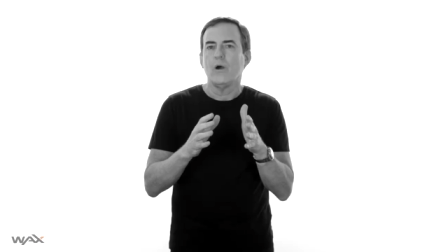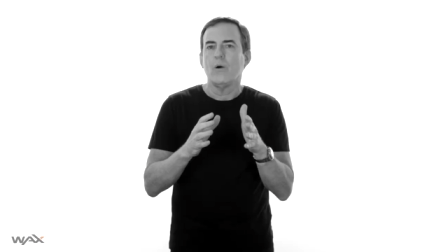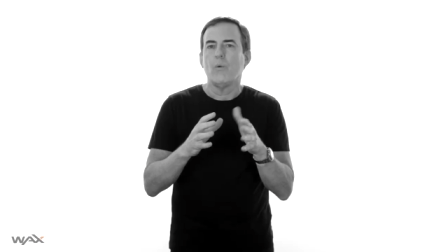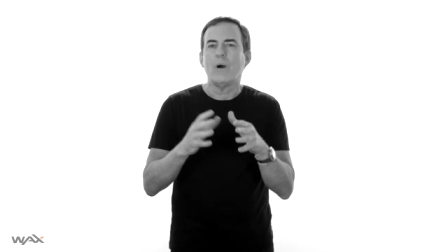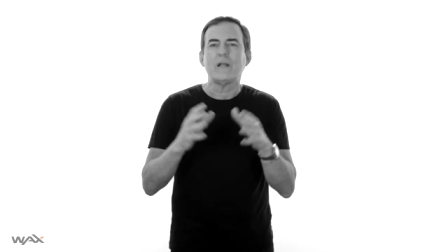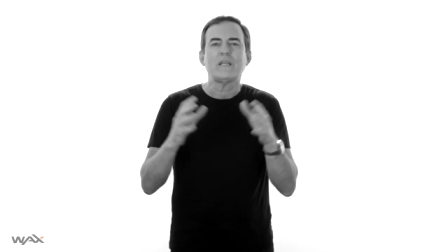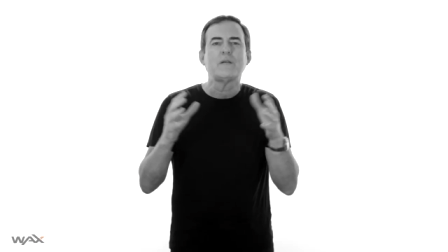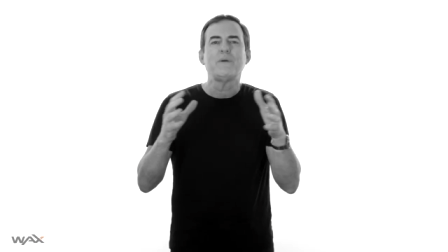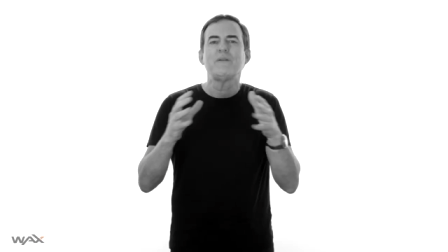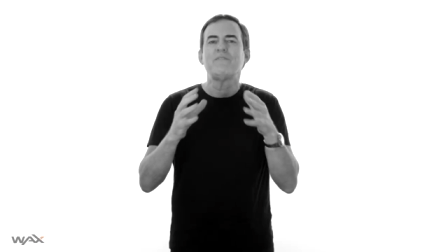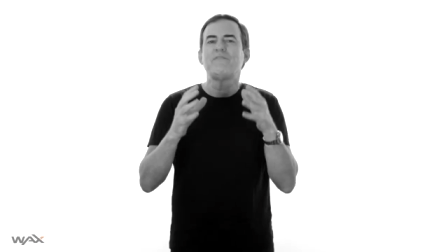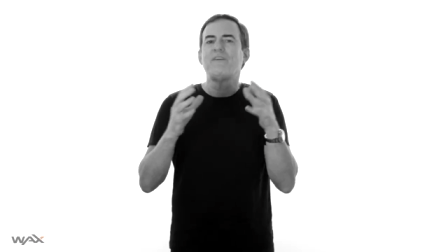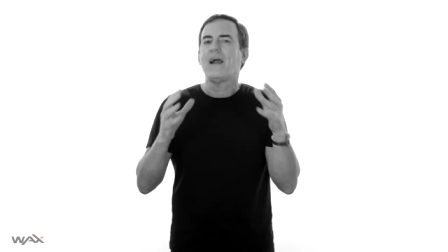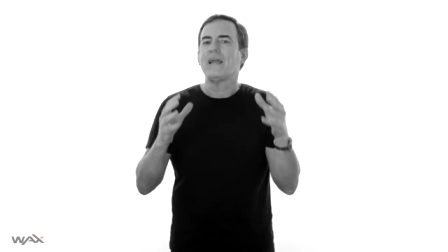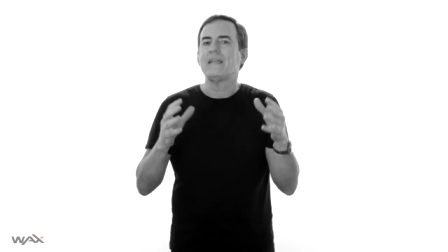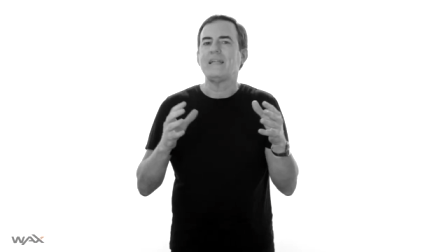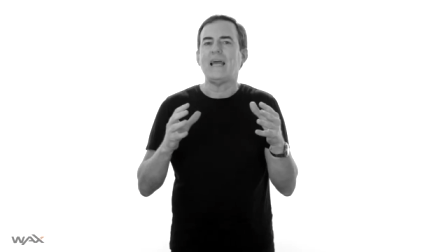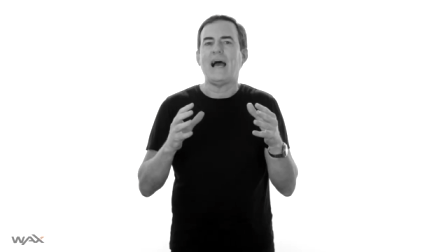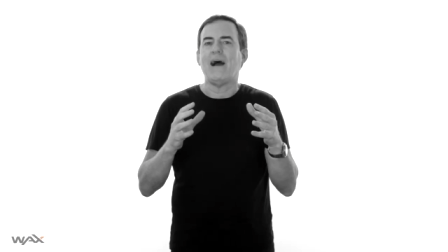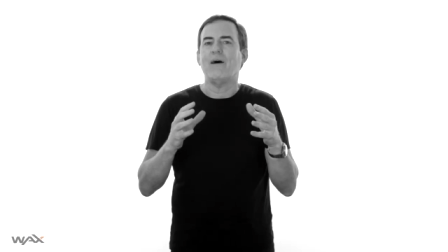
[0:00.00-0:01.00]
What can we
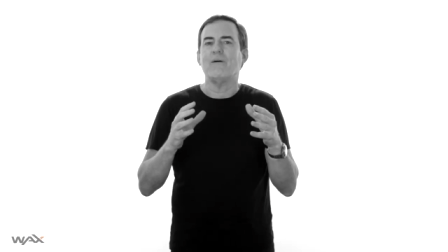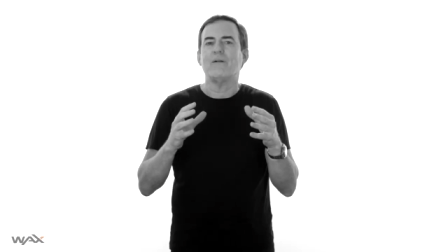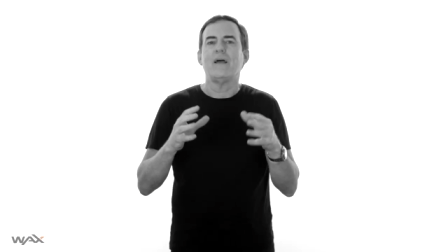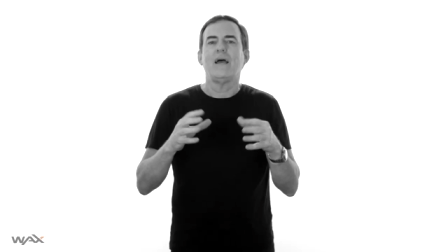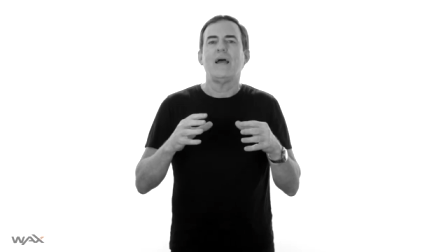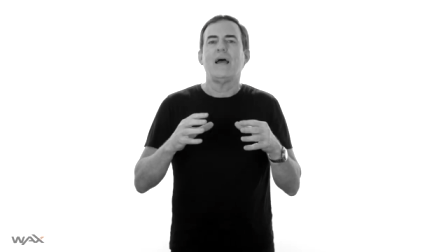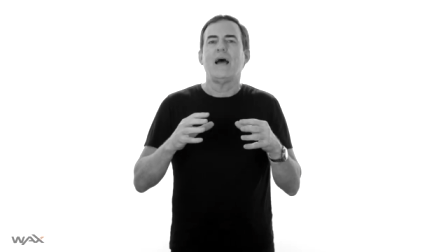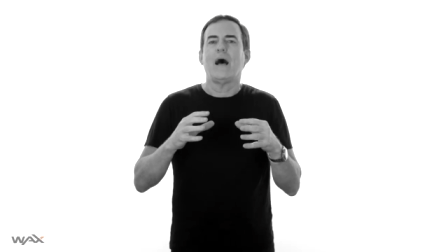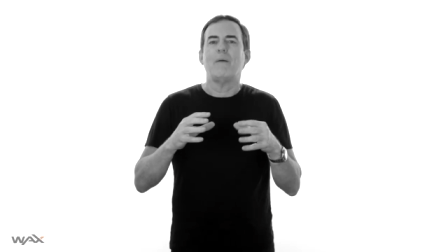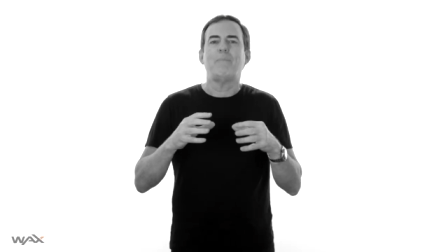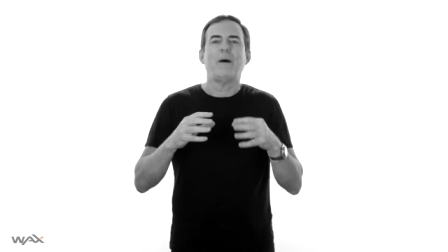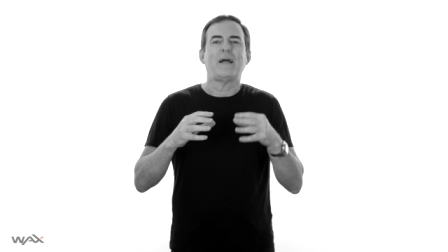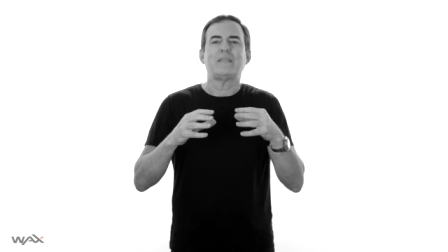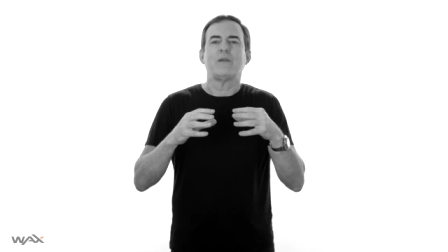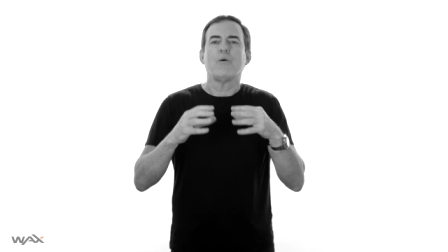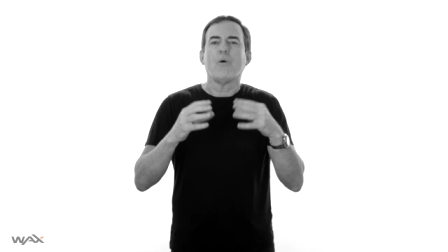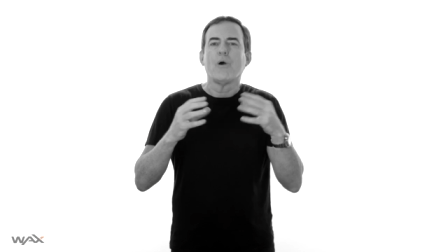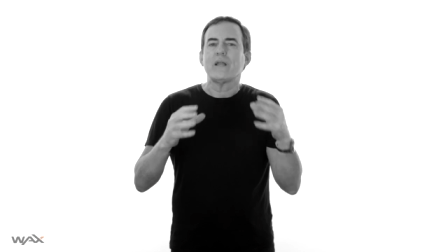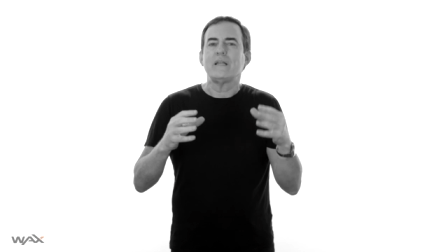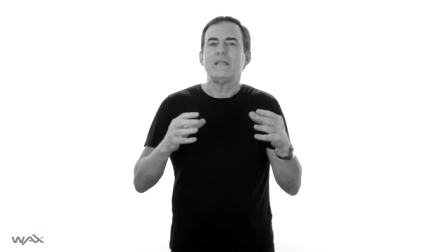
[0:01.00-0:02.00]
find out about
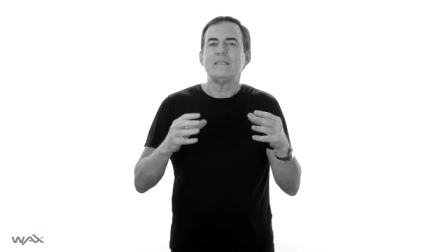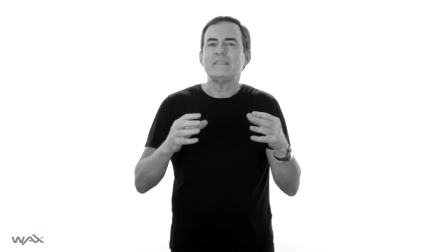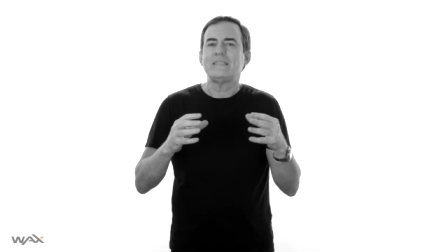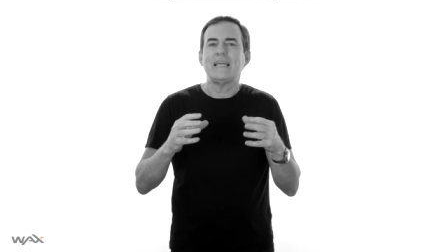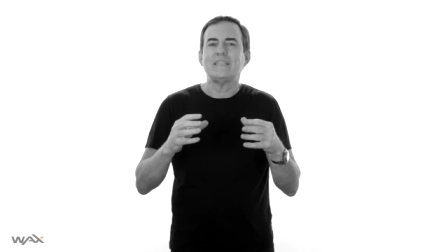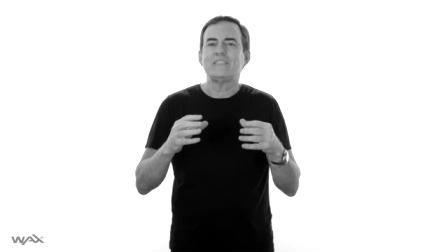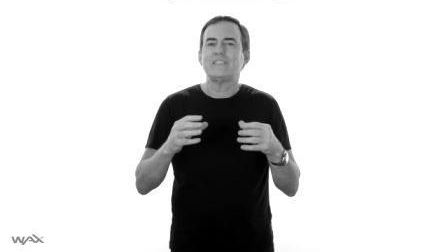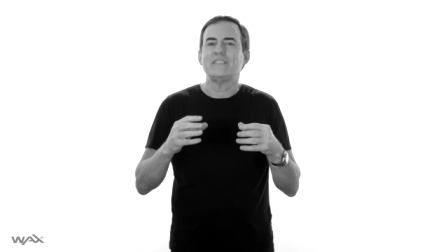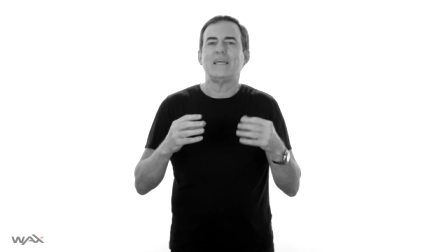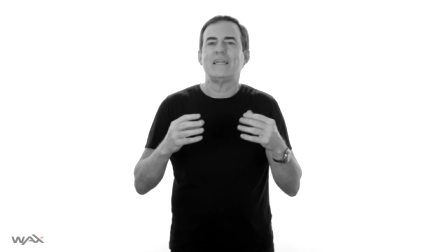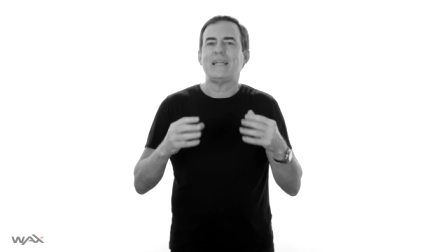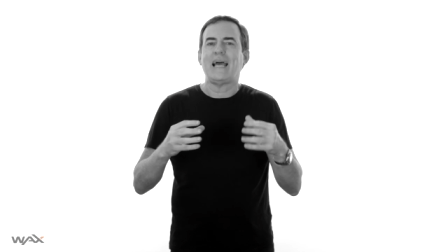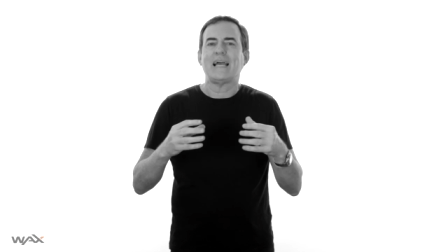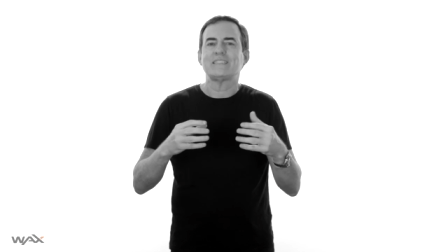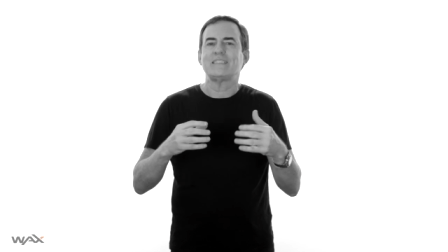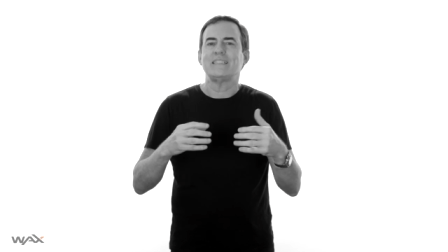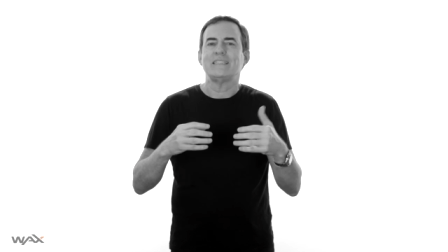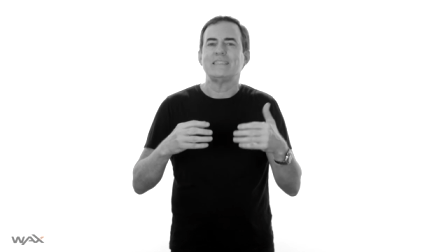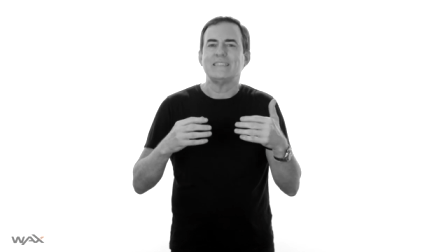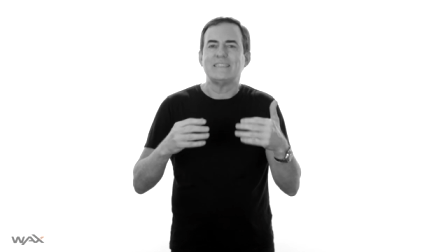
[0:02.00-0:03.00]
the organization that
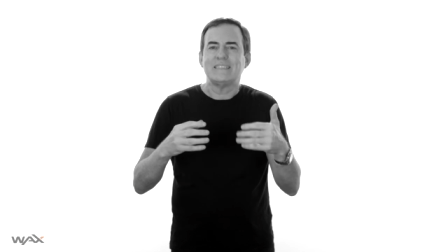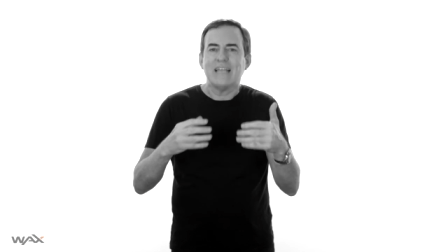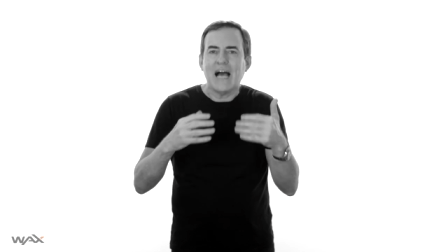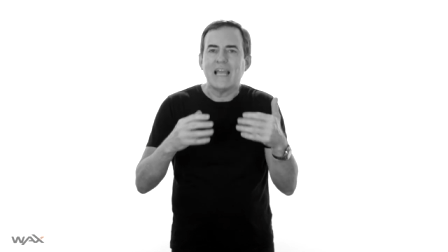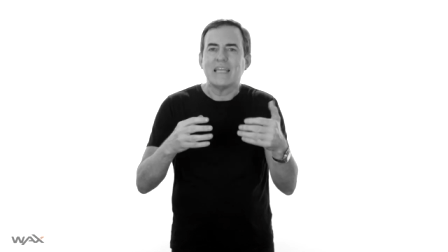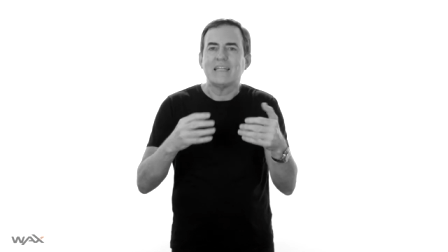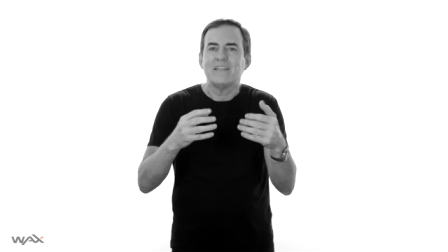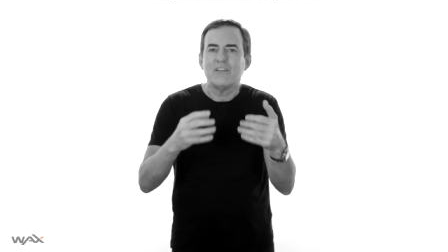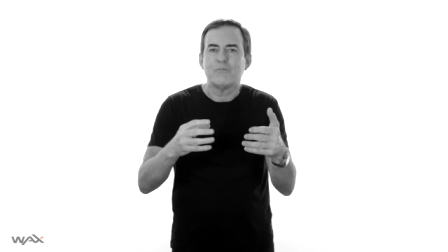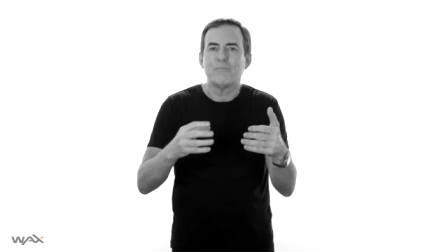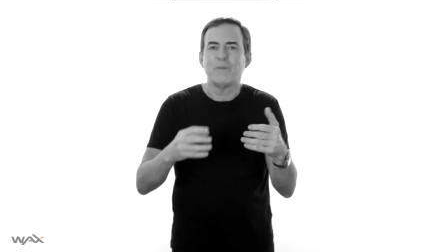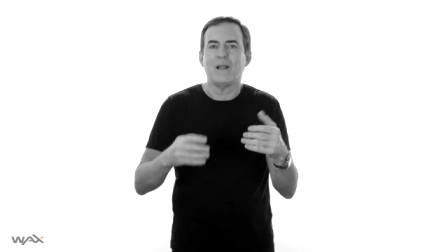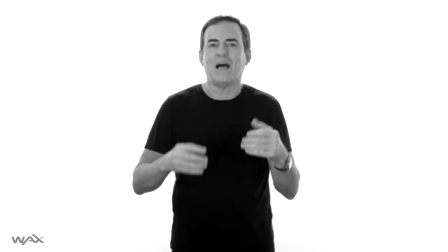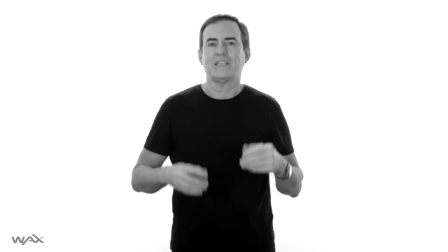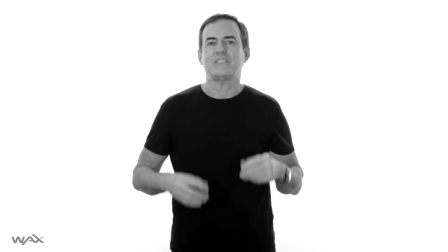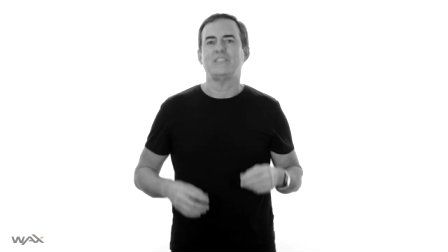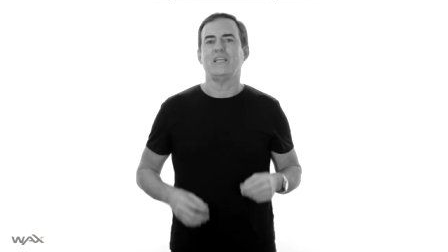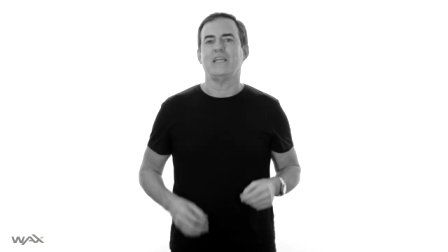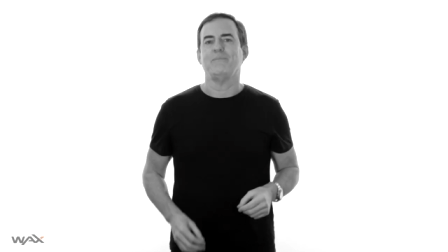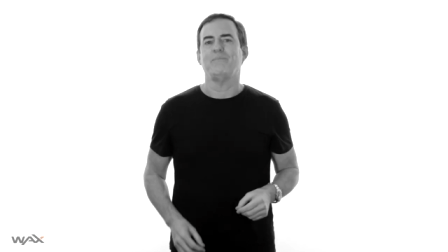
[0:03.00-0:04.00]
actually designed this
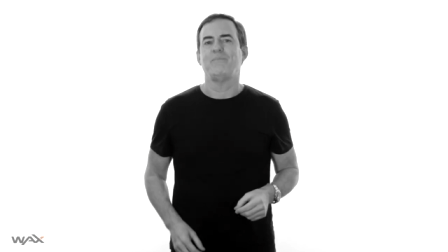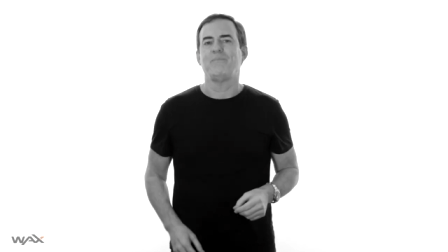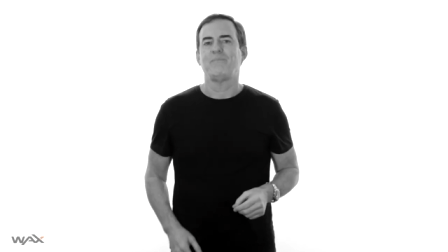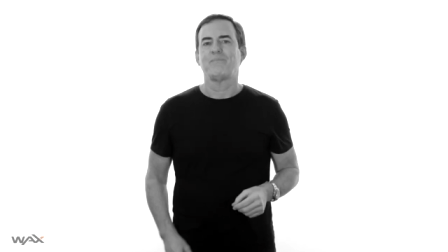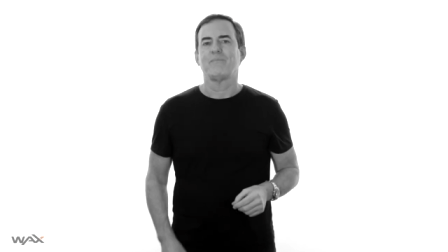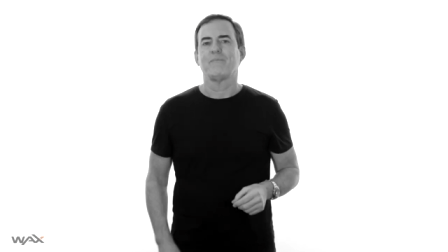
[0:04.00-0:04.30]
blockchain?